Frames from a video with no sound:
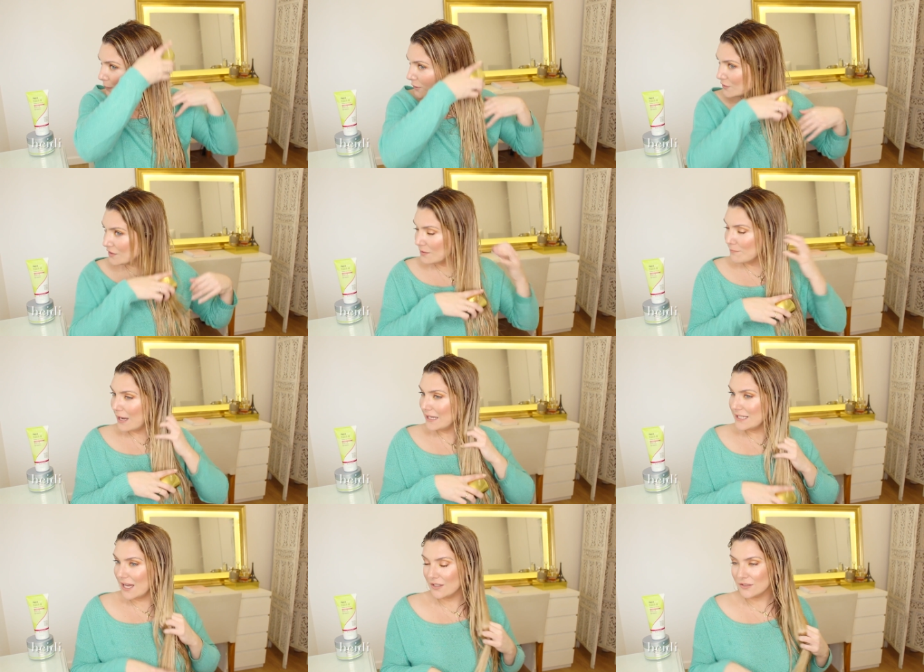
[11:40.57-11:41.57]
using
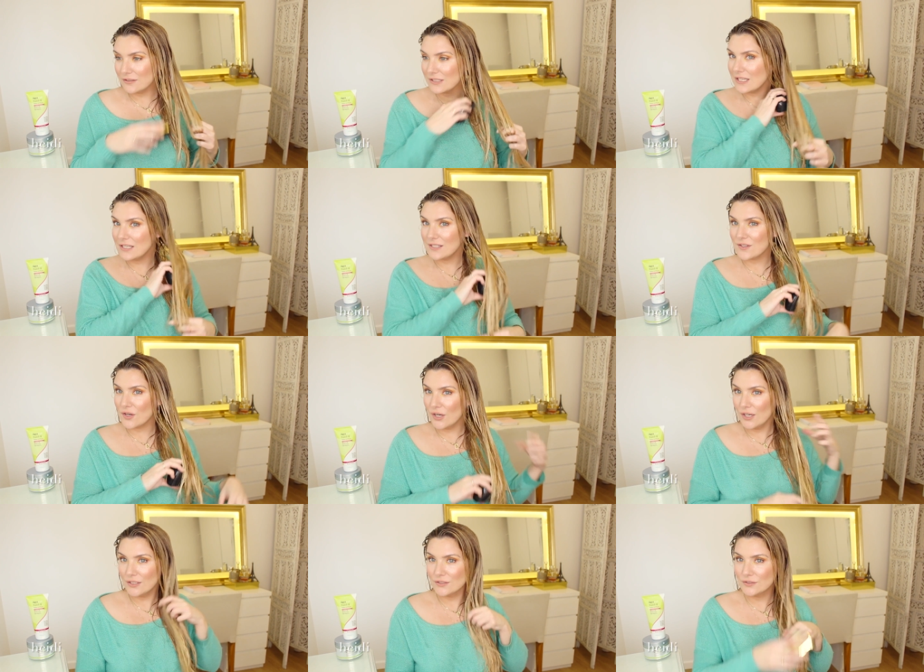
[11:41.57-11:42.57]
my tangle
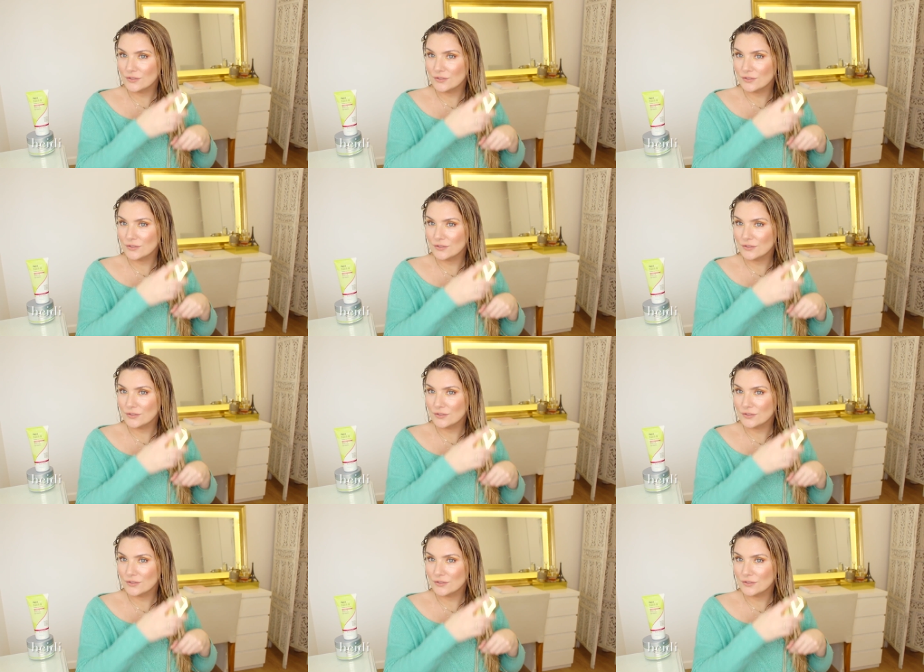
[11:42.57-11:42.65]
teaser.